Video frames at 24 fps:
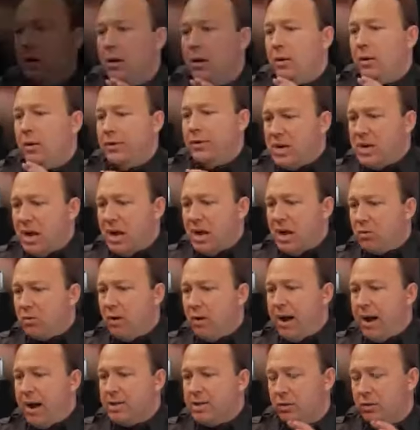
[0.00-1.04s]
The
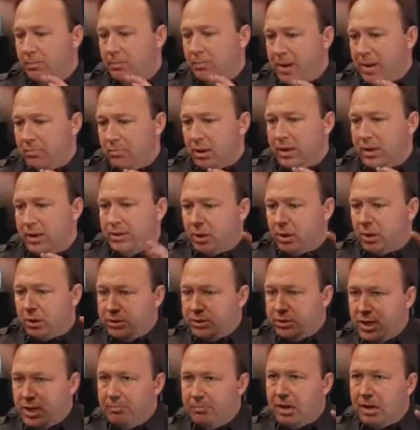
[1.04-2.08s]
Democrats and Republicans are
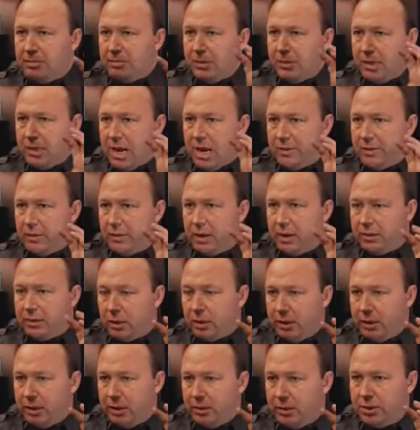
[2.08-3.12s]
teamed up together at the
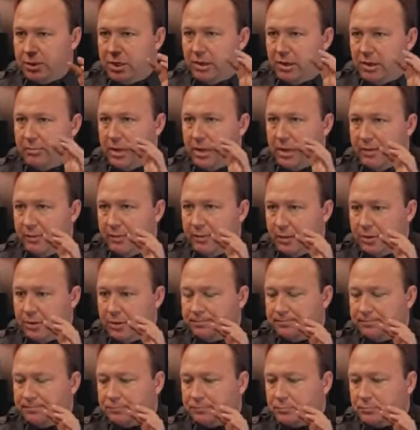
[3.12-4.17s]
leadership levels,
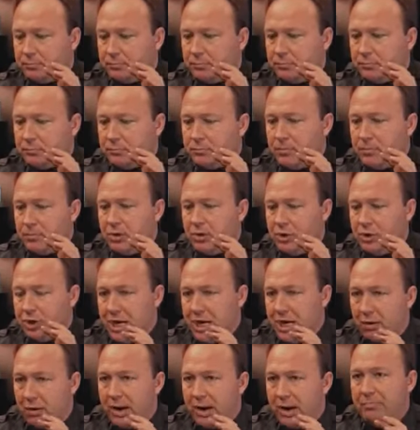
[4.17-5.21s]

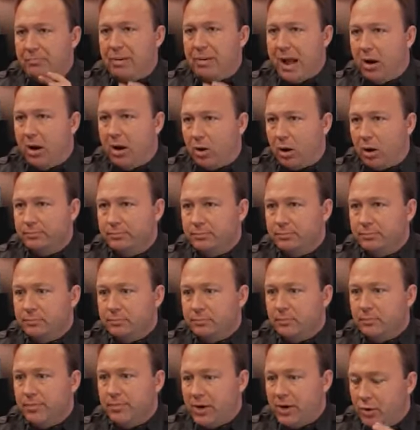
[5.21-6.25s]
sharing power.
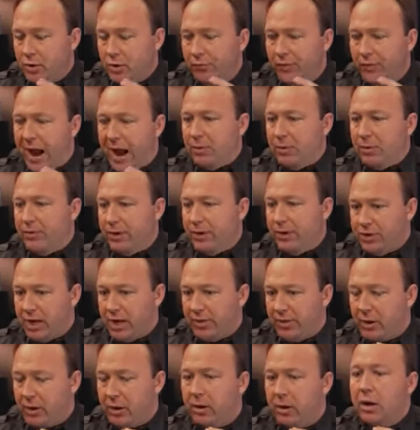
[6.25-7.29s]
They do fight with each
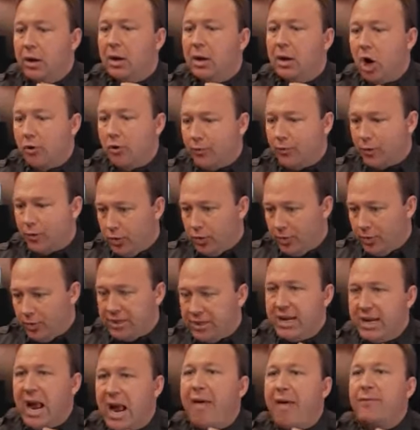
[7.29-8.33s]
other over who gets
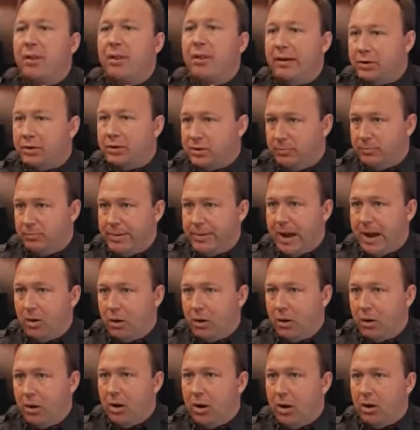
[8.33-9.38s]
to have the levers of
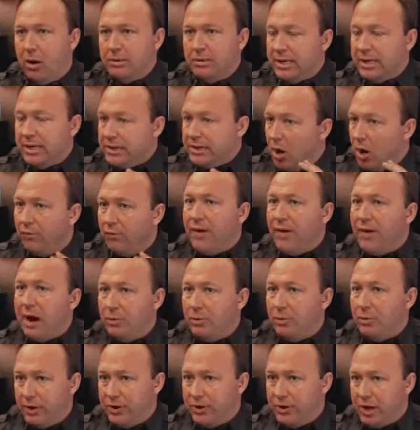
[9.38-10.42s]
power, but they don't fight
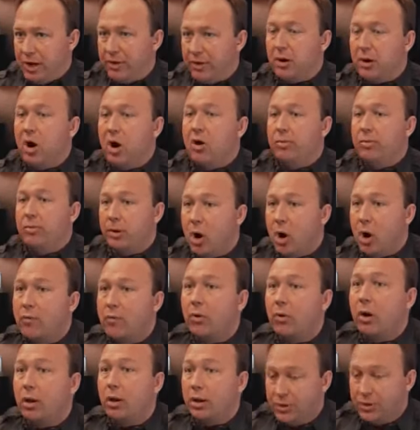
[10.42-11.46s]
with each other over their
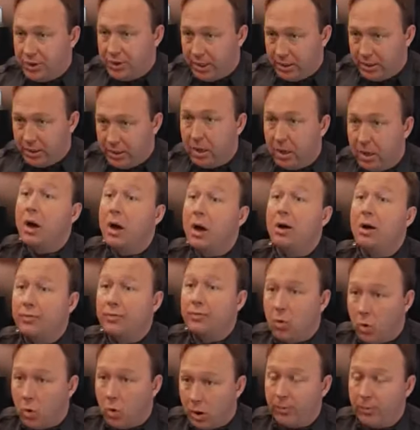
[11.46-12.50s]
overall agenda of
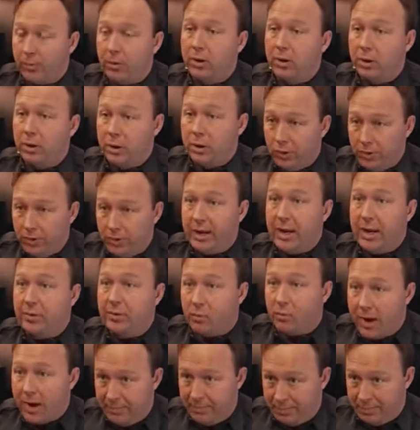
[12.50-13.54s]
corporate looting and
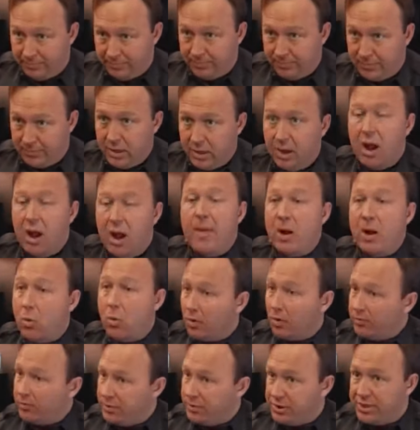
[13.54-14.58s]
raping. And they
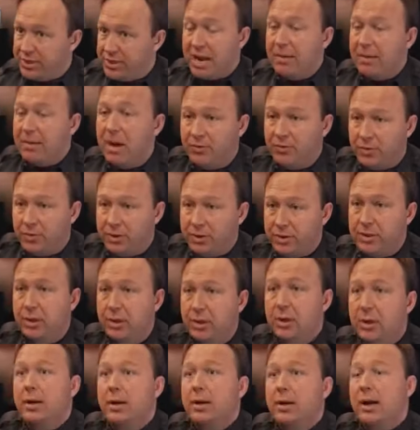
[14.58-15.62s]
work for the same interest.
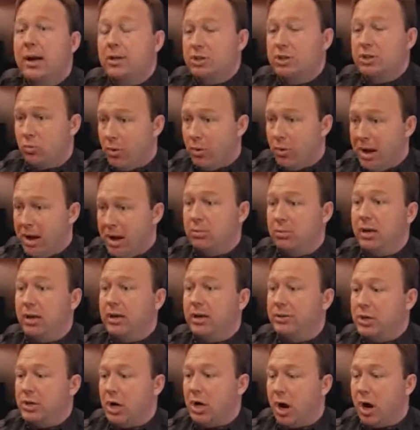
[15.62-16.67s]
And so
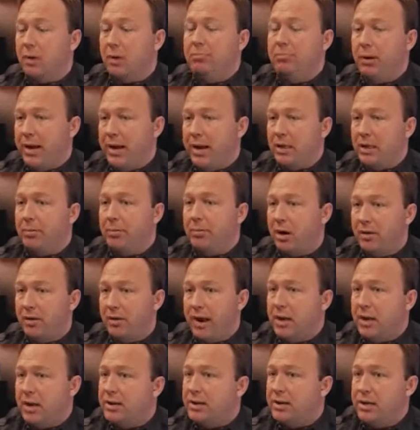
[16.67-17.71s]
Republicans are playing the part of
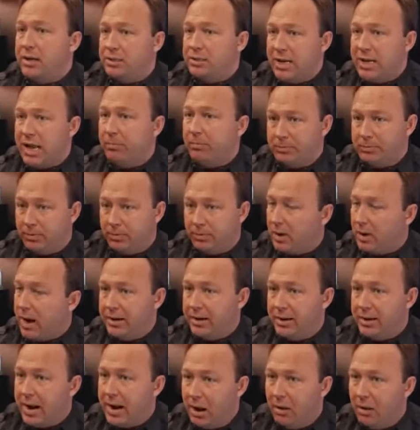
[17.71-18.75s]
anti-establishment right
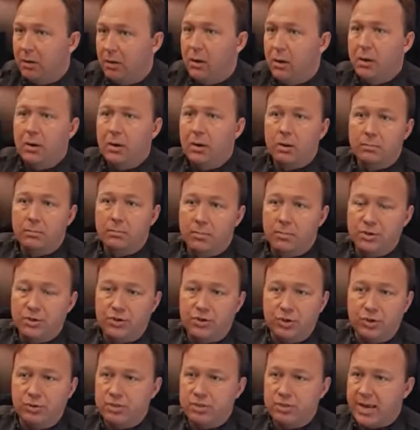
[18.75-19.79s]
now, but as
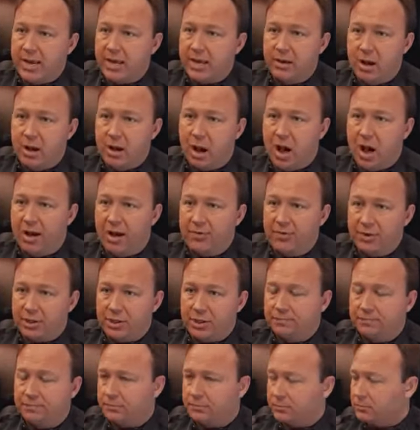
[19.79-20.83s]
soon as they get into
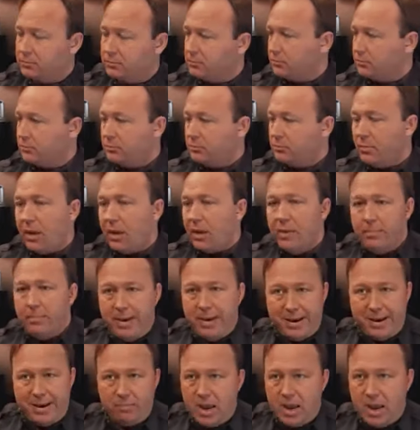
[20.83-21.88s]
office, the
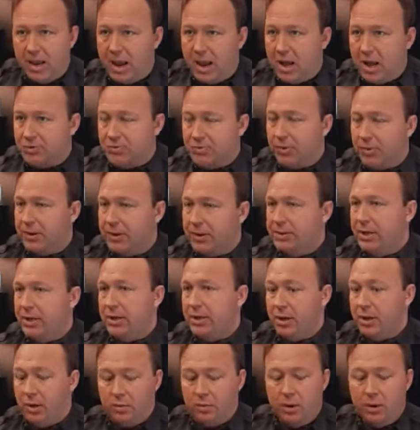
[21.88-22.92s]
banker bailouts will
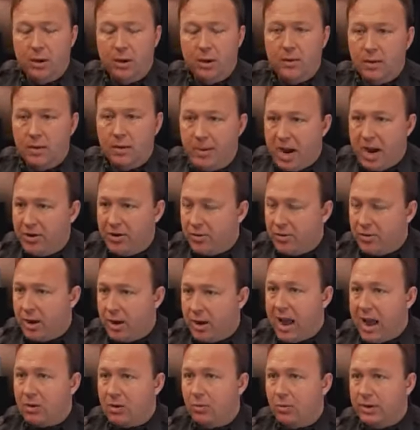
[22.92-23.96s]
continue, the Patriot
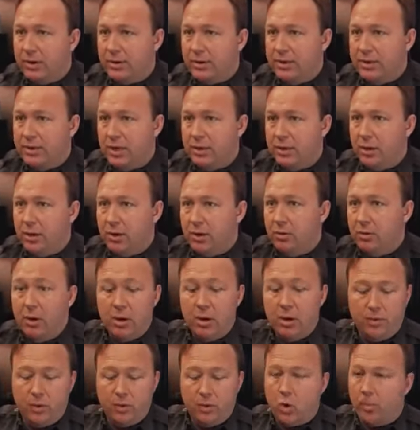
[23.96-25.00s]
Act will continue,
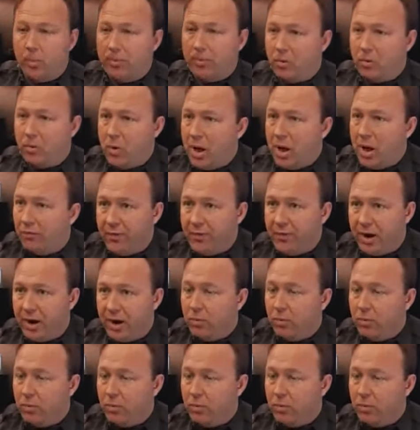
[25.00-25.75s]
the corporate welfare